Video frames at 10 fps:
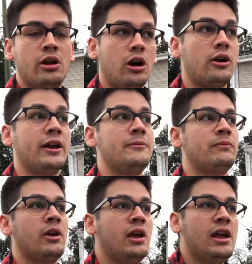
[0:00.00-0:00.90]
All right?
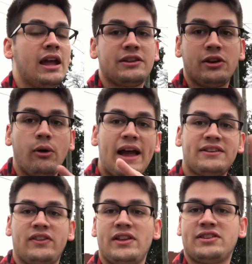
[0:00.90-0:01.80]
And so
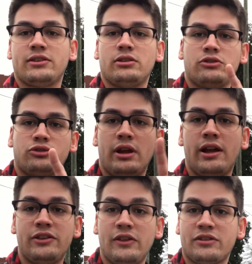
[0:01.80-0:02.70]
as
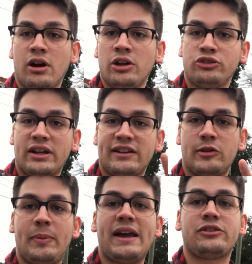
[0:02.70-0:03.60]
this contract
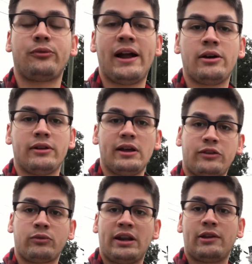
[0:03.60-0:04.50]
gets passed around,
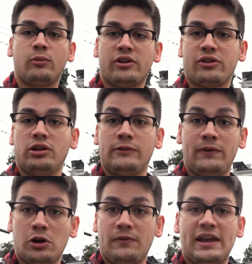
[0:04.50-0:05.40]
it's running what's called a
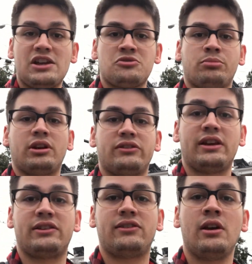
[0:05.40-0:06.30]
verification
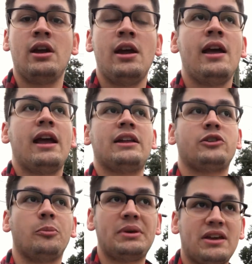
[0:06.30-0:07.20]
process. And
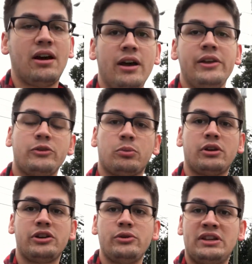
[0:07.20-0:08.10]
so because we're
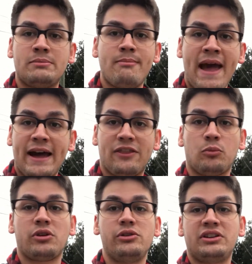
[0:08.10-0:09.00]
using math
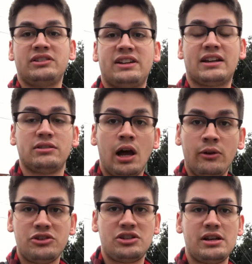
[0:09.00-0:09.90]
and we're using
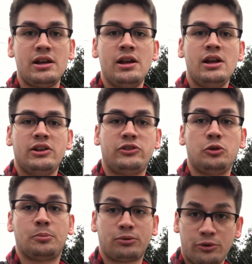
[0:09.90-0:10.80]
technology
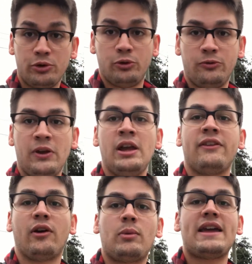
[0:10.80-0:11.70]
to prove
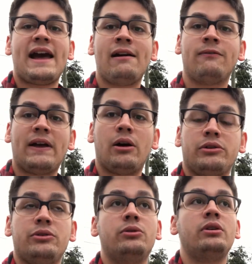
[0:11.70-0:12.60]
that we have
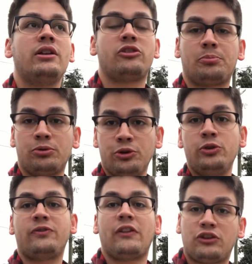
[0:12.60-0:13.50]
value, to
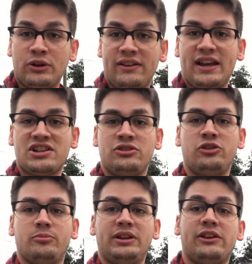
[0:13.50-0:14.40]
prove that the transaction
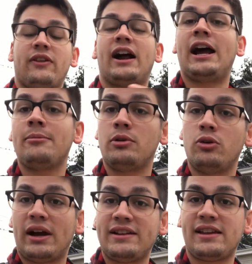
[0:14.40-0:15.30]
took place, that I'm
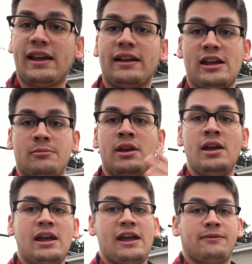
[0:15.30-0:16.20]
who I say I am,
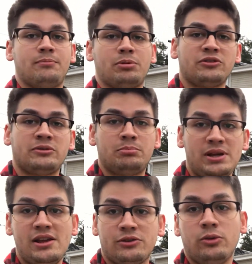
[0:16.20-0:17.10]
and person
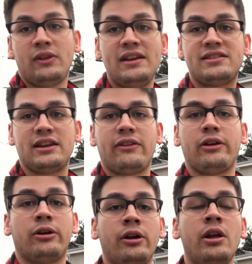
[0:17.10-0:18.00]
B is who they say they
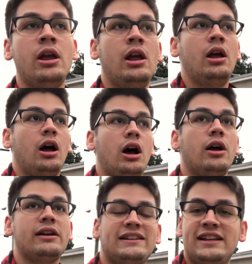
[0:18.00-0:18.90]
are,
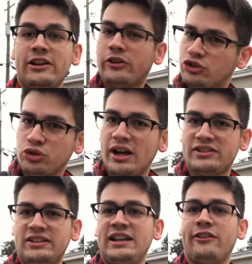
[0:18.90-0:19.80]
it takes the trust,
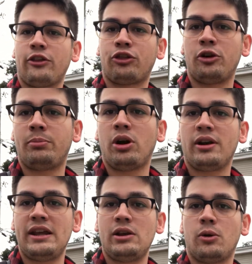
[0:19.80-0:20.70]
it takes the third
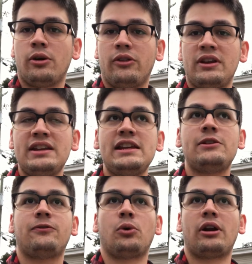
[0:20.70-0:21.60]
party or the
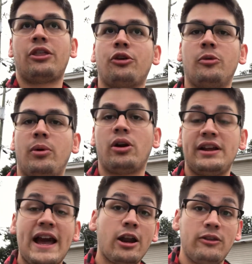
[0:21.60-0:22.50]
need for a third
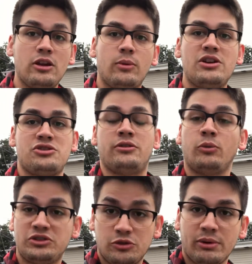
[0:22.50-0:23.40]
party out of the equation,
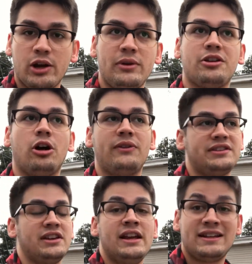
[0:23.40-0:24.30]
which is why we call
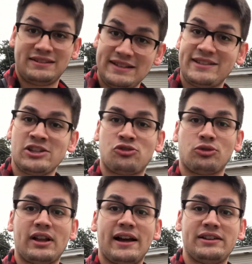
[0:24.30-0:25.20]
this
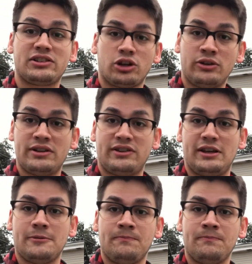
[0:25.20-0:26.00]
decentralized currency.